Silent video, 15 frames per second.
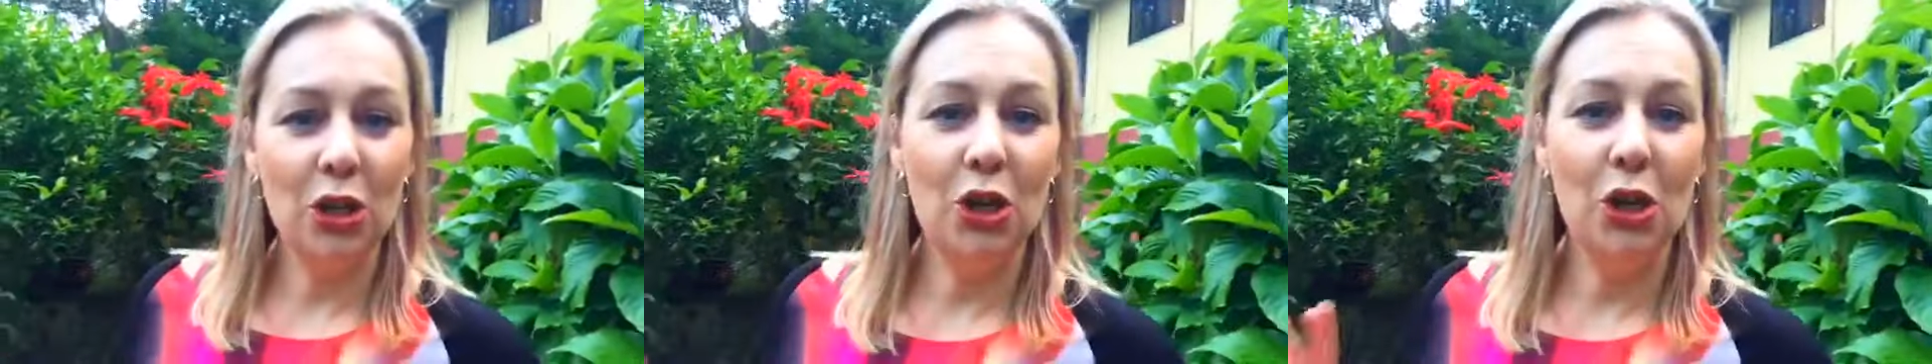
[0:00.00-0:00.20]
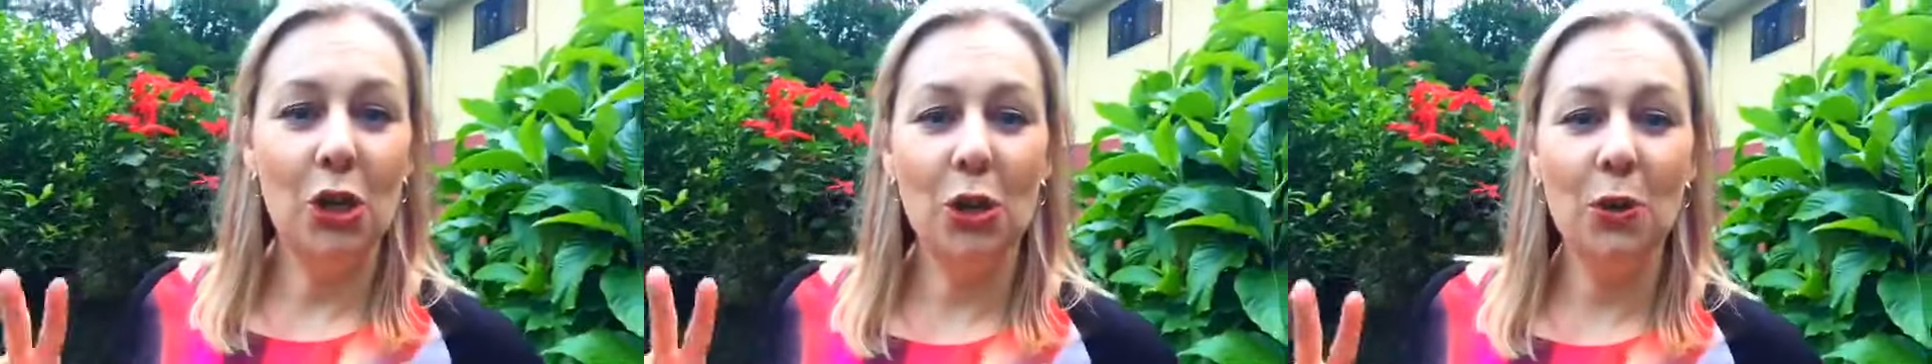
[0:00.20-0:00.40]

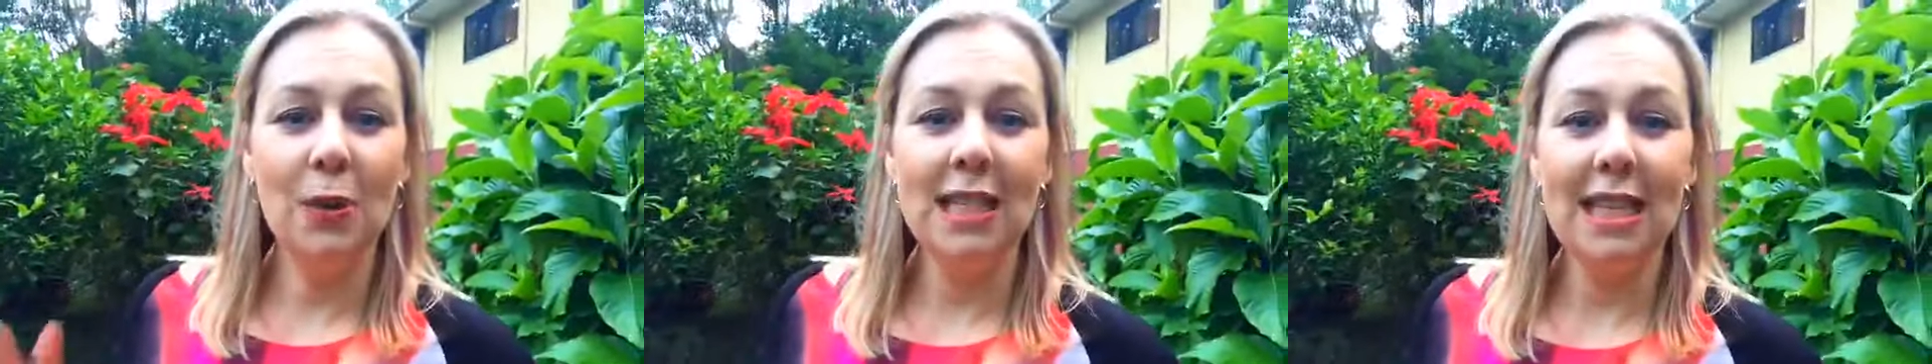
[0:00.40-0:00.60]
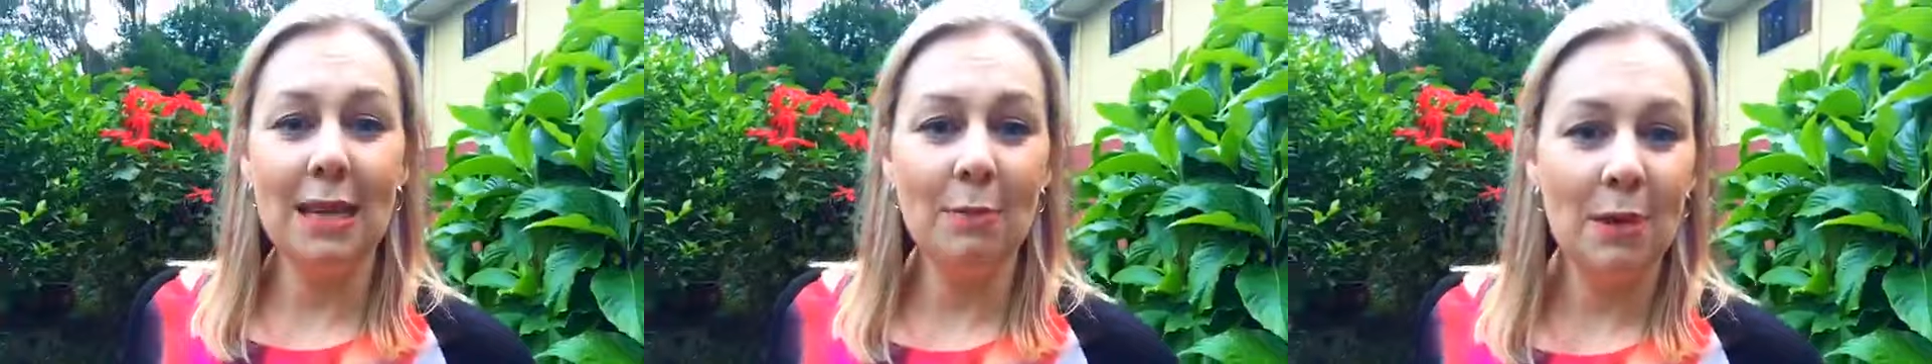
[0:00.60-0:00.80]
two
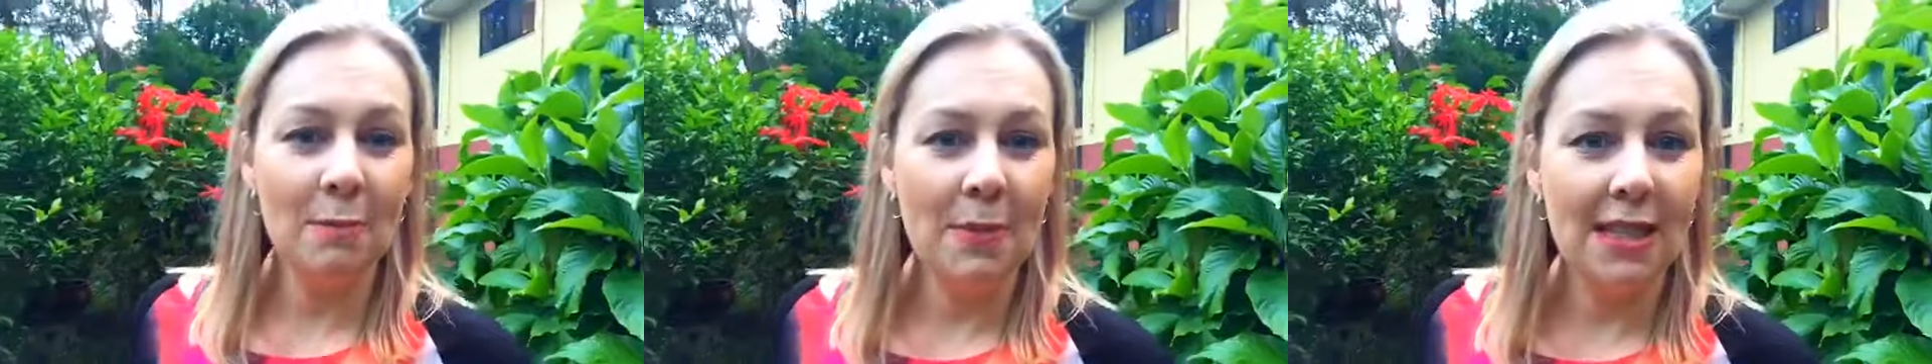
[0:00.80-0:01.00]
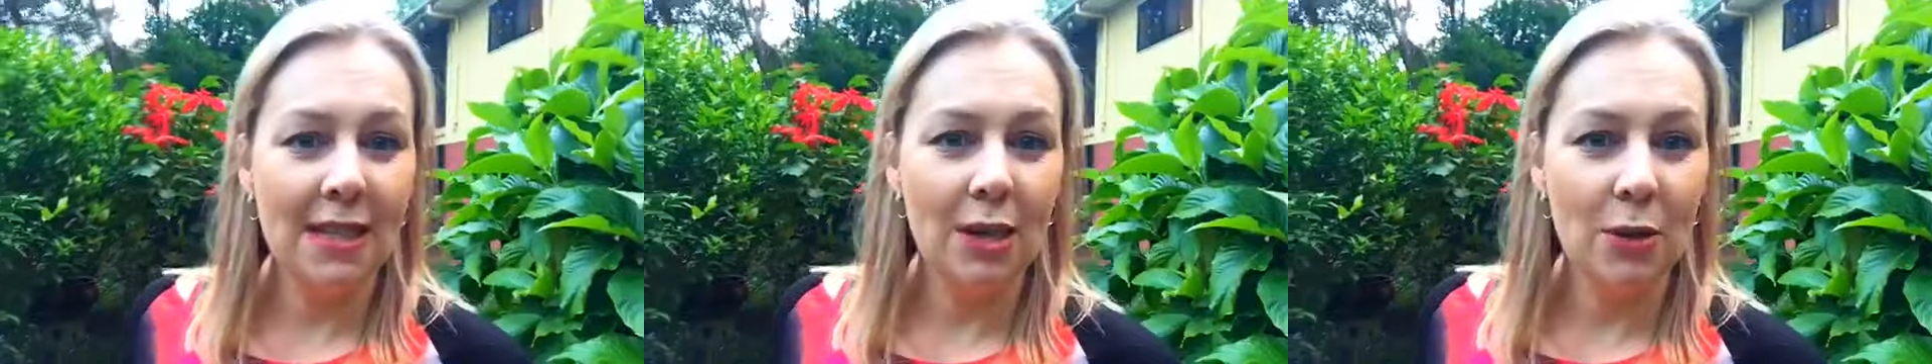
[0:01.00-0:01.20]
team
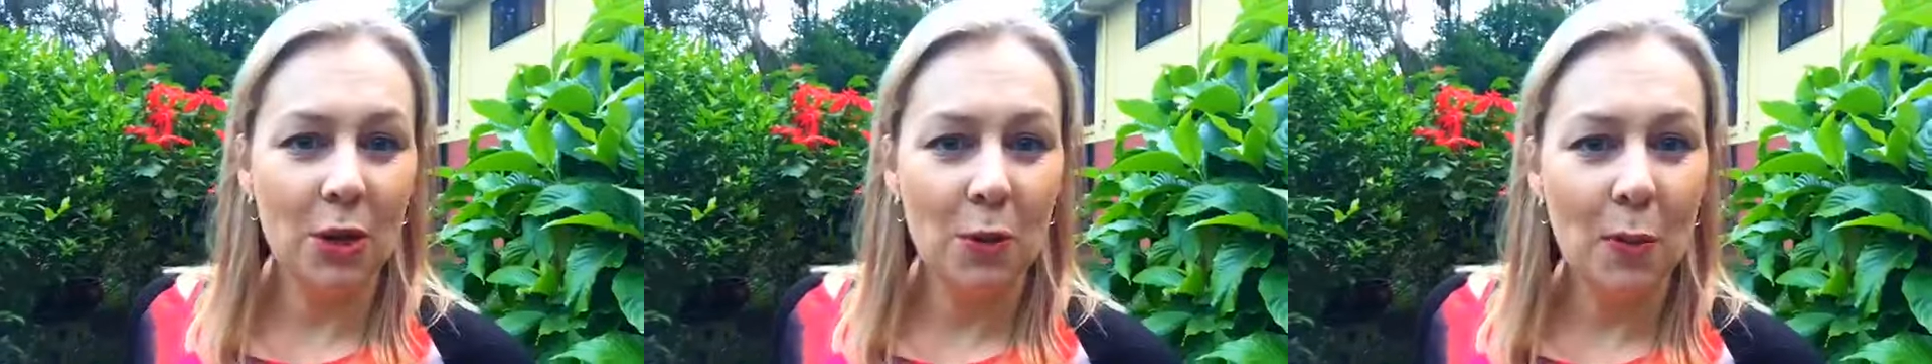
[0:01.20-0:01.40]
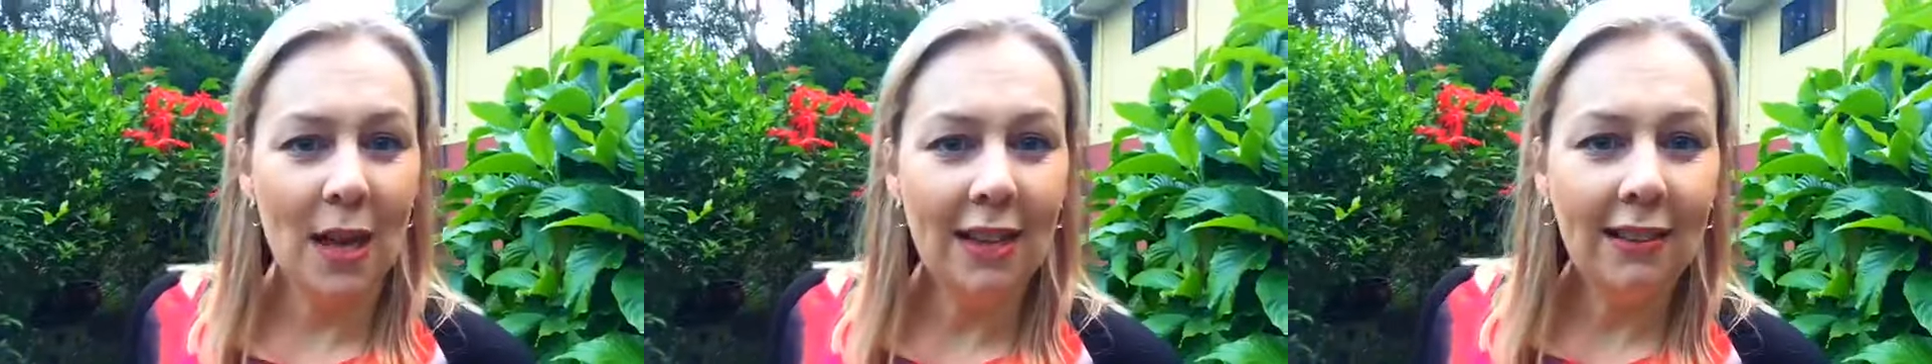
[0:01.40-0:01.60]
members here
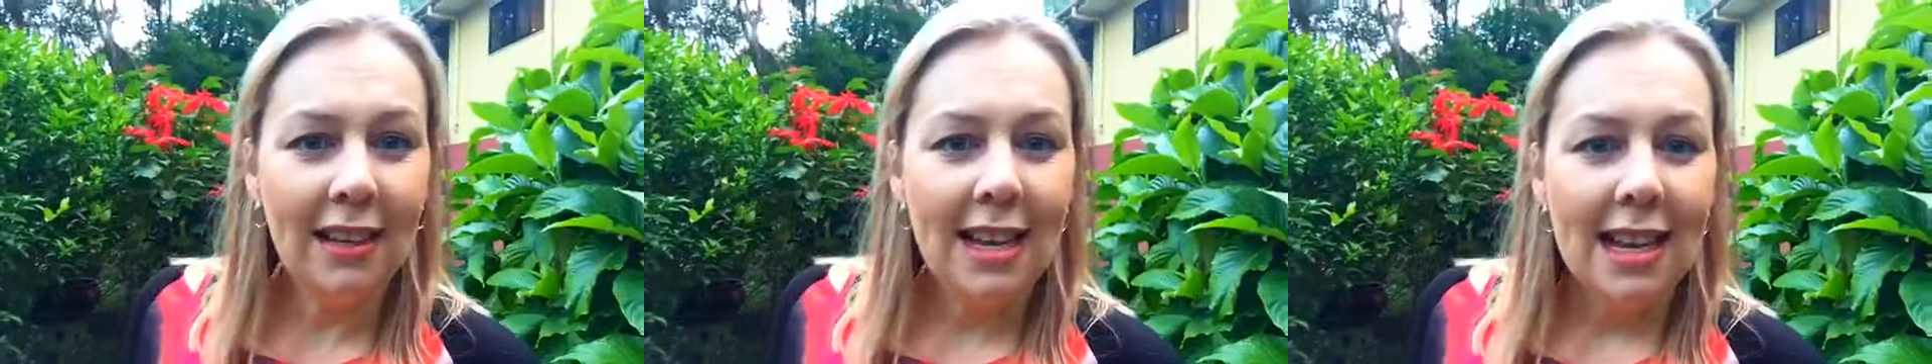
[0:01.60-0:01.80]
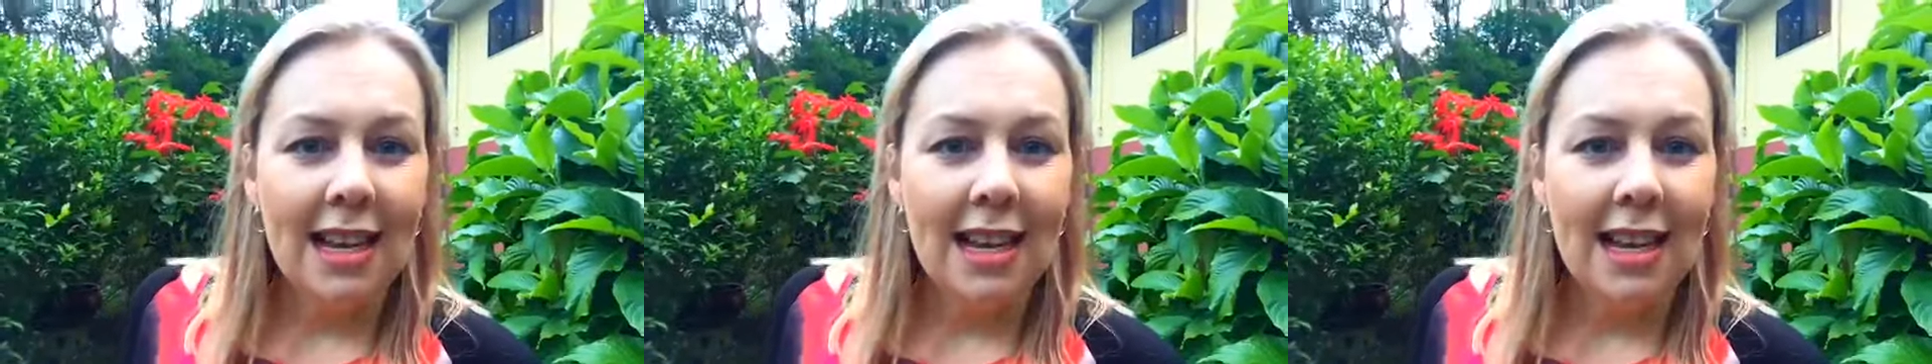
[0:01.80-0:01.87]
as well